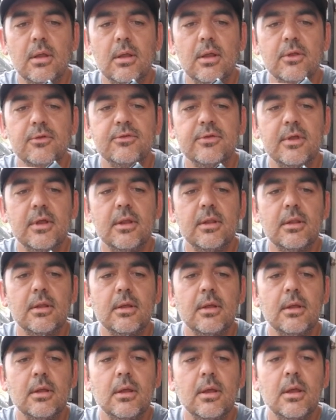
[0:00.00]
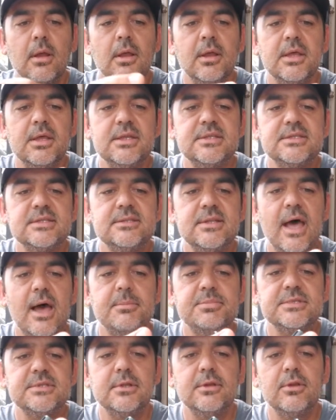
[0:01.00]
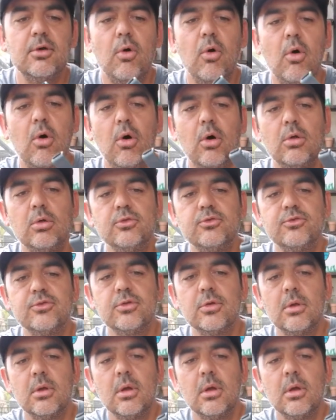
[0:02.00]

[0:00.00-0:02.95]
That's it. It snaps in the holes,